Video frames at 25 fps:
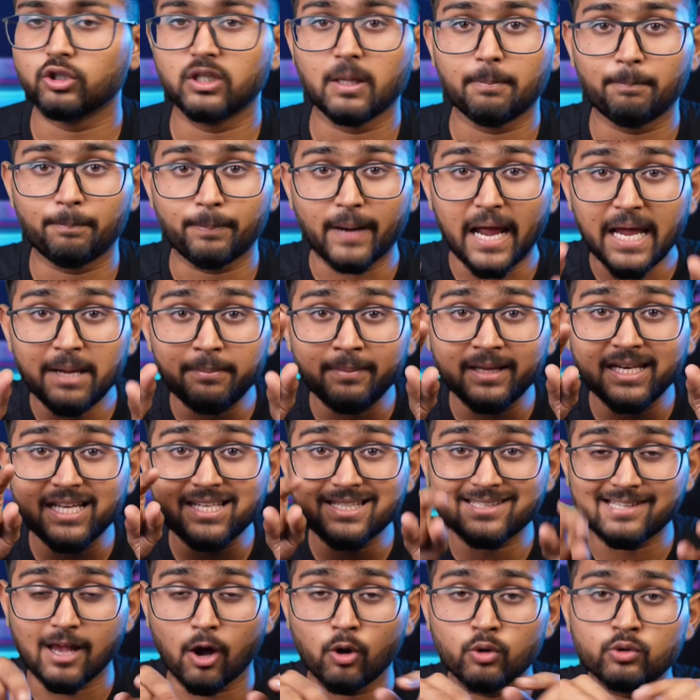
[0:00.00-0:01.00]
the primary
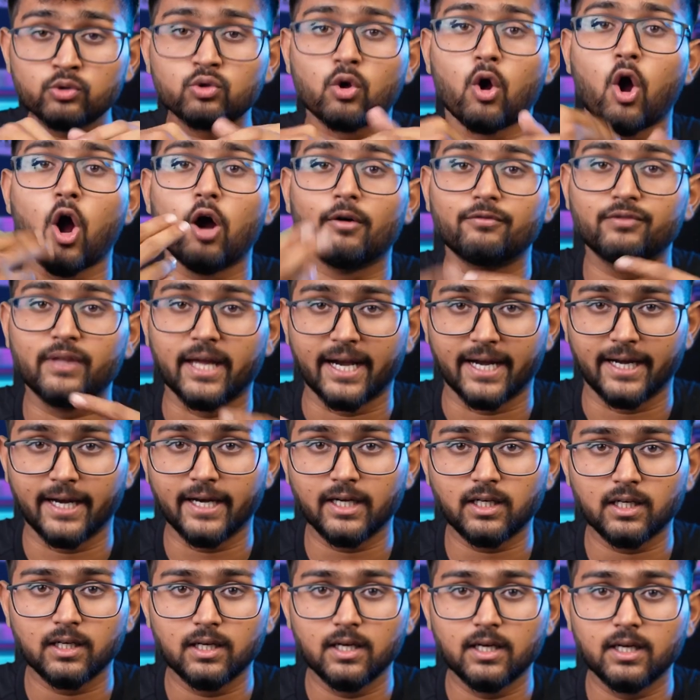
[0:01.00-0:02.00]
sounds of the
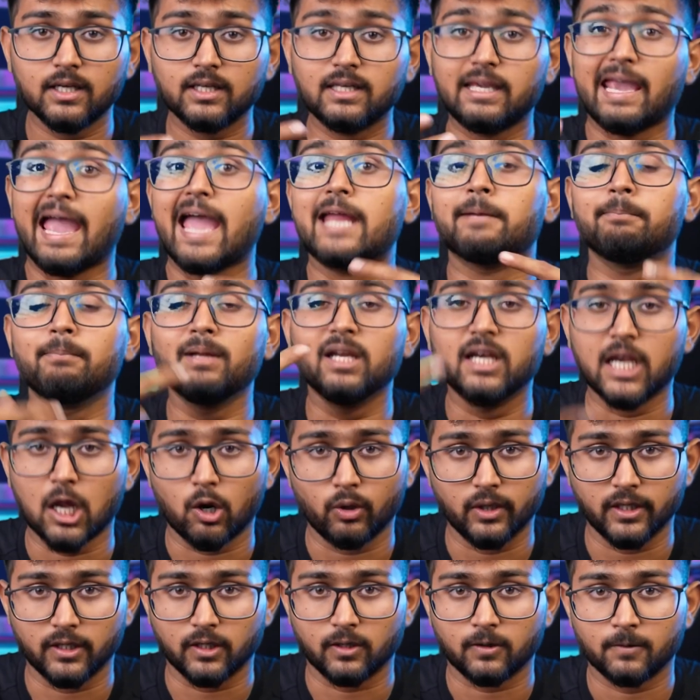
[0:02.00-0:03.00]
edit can be
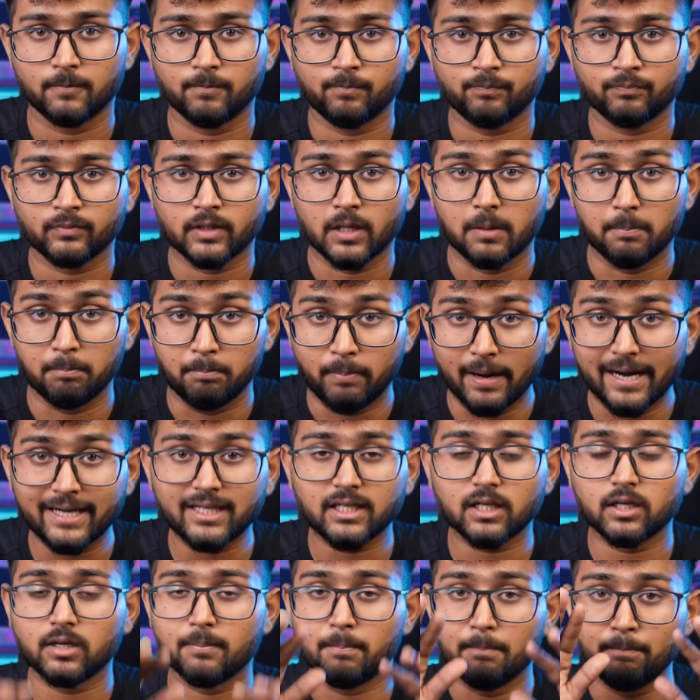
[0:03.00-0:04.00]
louder,
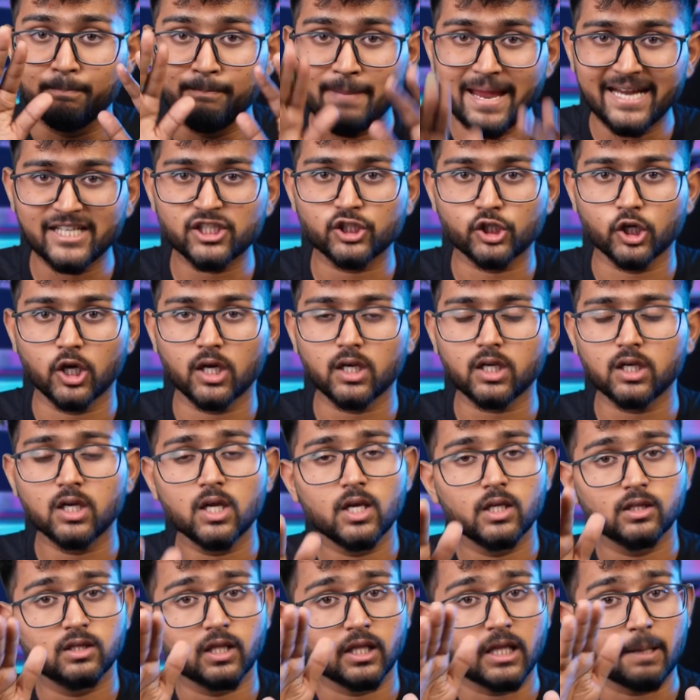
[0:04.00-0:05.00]
but make sure
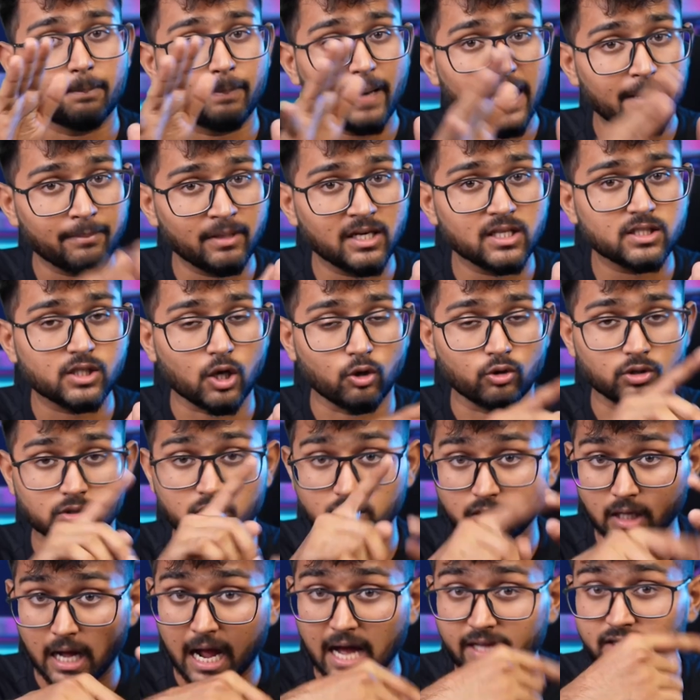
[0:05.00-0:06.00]
that the primary sounds,
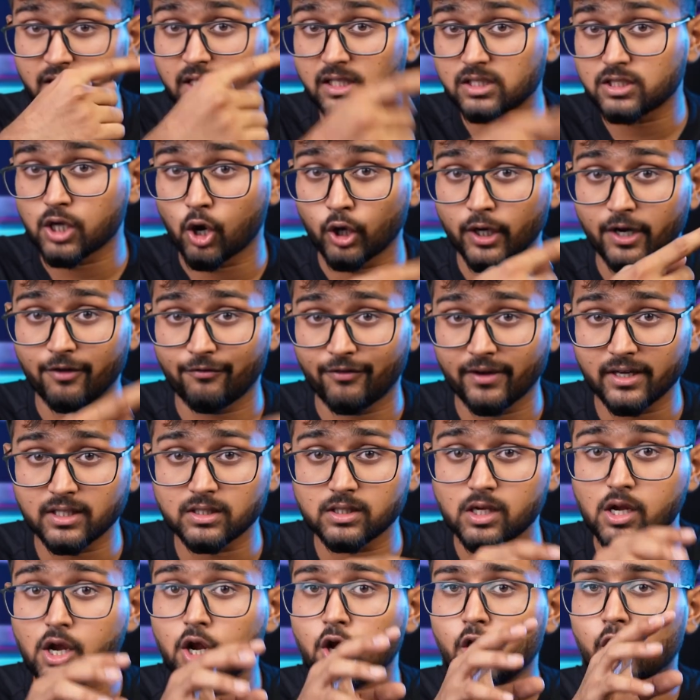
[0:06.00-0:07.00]
the other sound
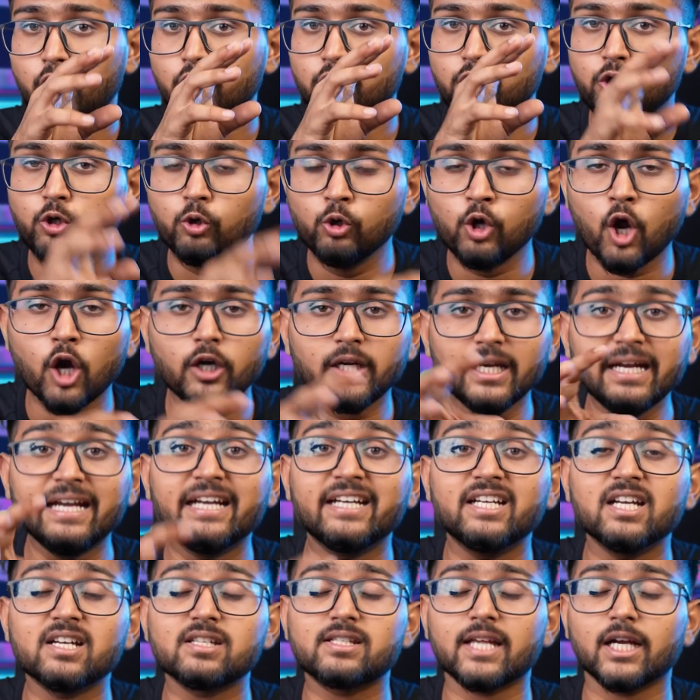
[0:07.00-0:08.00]
effects, do not
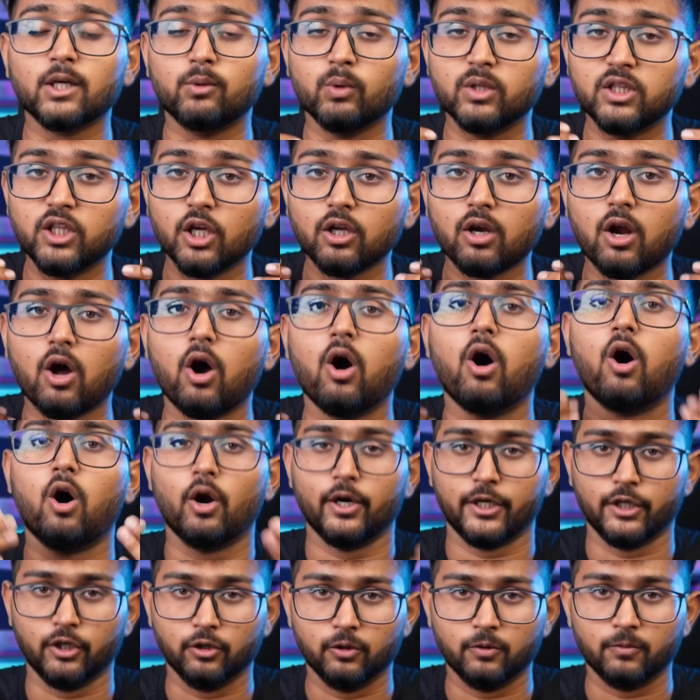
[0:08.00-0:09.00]
intersect with your
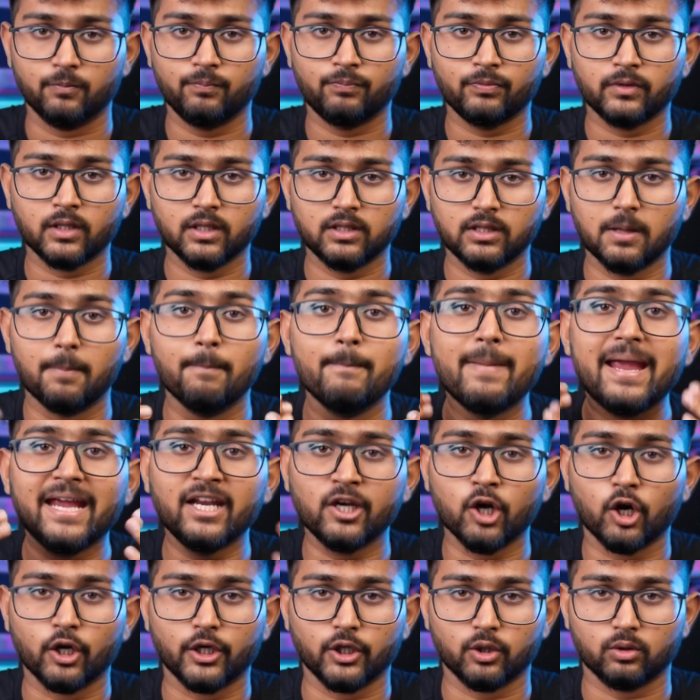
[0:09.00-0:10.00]
audio, the
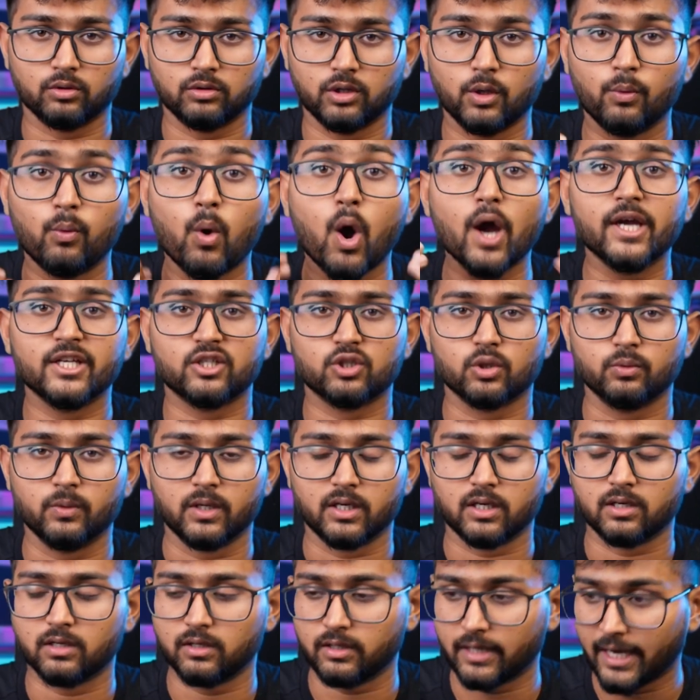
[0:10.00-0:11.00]
main audio, the
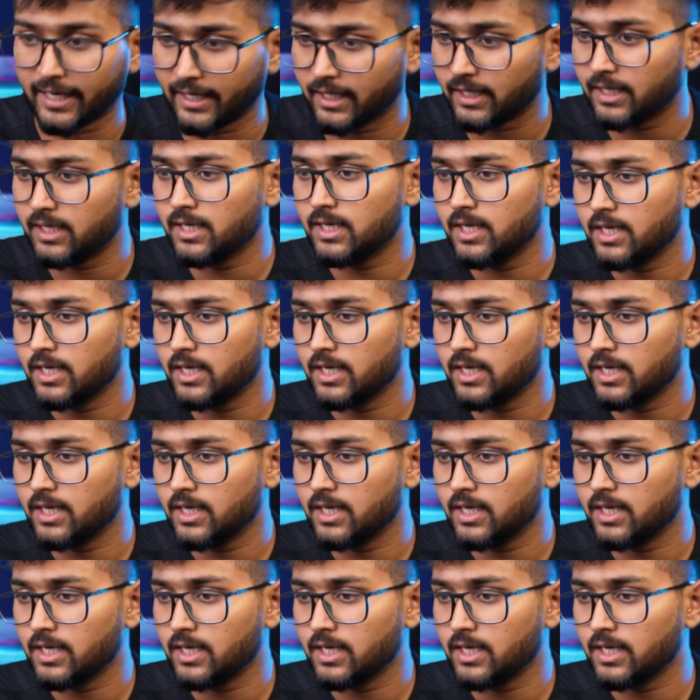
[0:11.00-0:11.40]
voiceover, right?